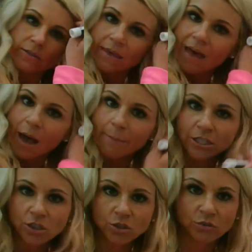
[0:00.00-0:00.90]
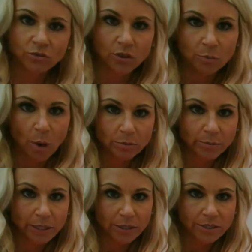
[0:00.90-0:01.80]
Okay, that much you
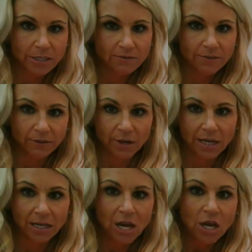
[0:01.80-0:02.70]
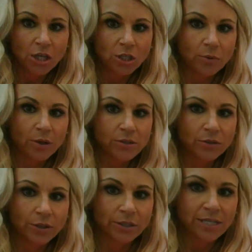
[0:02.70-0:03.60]
probably learned in fifth grade. You
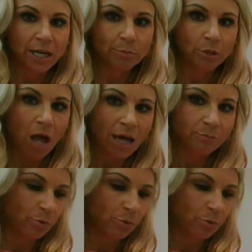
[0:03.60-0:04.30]
also learned how to plot